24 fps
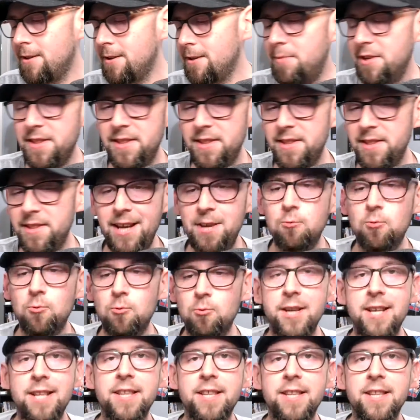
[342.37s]
But then
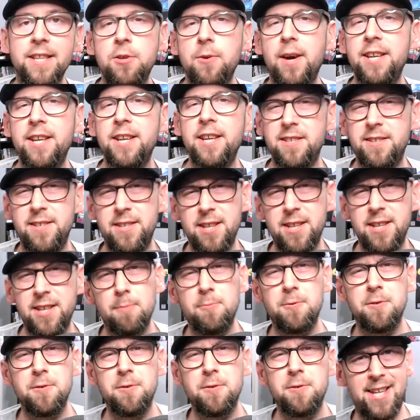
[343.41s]
really you had to
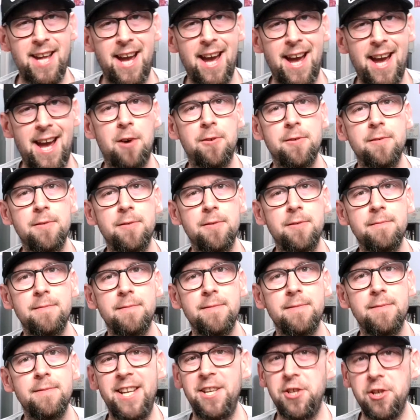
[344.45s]
double down
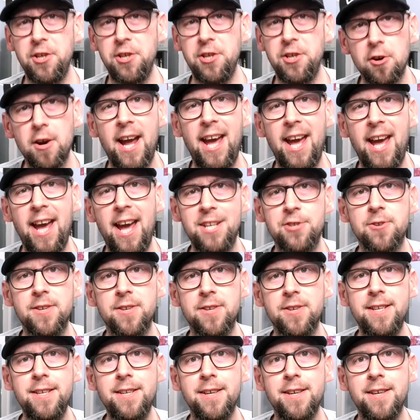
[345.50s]
in your
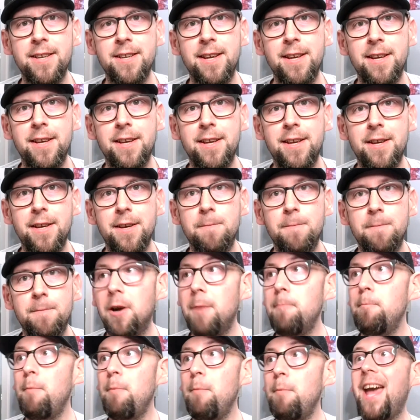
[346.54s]
hatred for
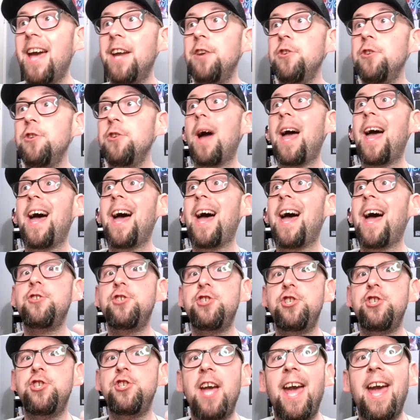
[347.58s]
a man who had
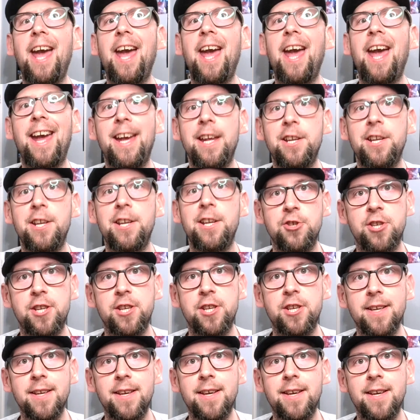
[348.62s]
changed.
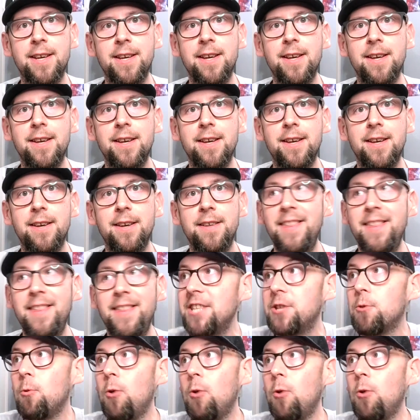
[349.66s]

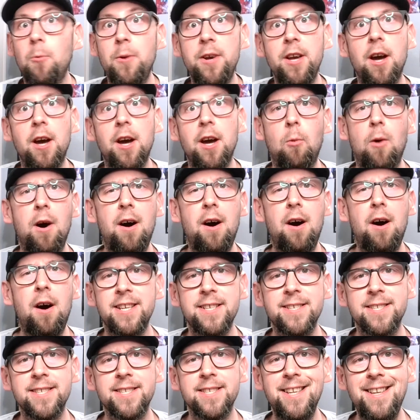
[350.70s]
That's what we all want,
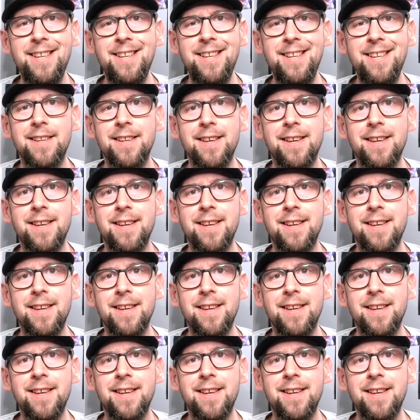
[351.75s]
isn't it?